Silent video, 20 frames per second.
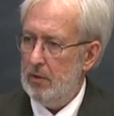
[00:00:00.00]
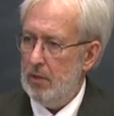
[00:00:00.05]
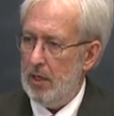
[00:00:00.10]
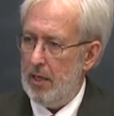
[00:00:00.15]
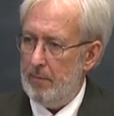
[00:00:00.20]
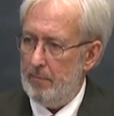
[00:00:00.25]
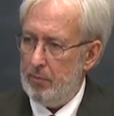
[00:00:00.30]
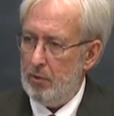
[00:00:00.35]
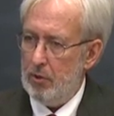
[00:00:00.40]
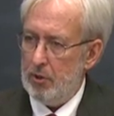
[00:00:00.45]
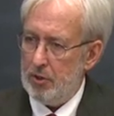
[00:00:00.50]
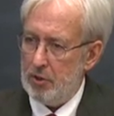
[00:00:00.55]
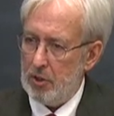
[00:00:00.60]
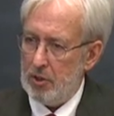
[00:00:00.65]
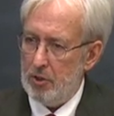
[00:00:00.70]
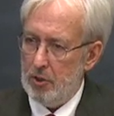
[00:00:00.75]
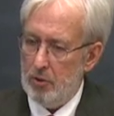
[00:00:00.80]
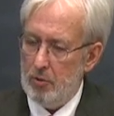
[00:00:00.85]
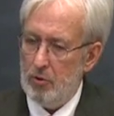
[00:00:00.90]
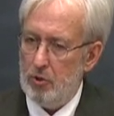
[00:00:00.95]
and
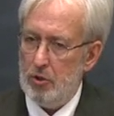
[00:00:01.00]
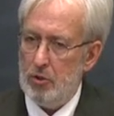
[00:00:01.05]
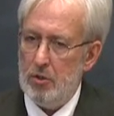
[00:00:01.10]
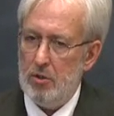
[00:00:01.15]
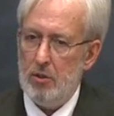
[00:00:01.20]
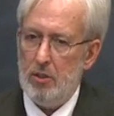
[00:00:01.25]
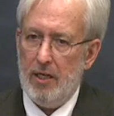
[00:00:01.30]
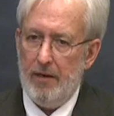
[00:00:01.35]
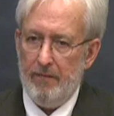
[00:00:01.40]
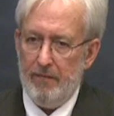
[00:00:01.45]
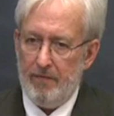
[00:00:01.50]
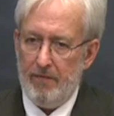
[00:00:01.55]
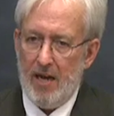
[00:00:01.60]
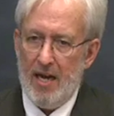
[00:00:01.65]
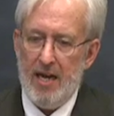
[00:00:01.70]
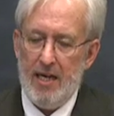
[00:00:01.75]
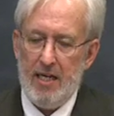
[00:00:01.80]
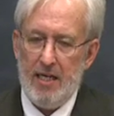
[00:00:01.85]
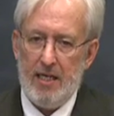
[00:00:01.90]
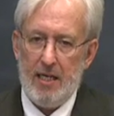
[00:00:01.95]
persecution and
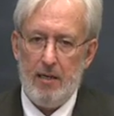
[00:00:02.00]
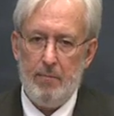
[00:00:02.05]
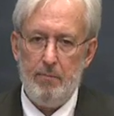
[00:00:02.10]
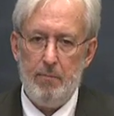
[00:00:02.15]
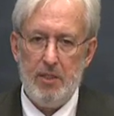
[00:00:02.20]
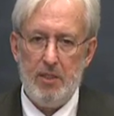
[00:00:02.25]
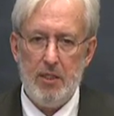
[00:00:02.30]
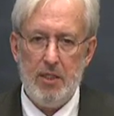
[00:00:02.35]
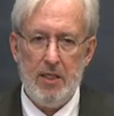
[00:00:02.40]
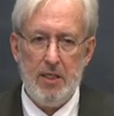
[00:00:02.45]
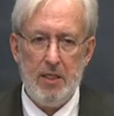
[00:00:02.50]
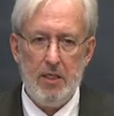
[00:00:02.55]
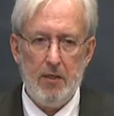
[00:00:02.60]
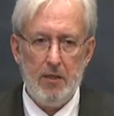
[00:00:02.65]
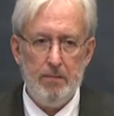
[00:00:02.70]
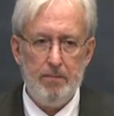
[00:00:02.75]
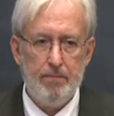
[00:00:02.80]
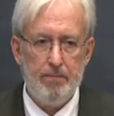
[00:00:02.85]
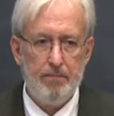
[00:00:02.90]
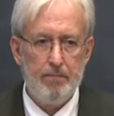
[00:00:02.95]
fighting at Medina,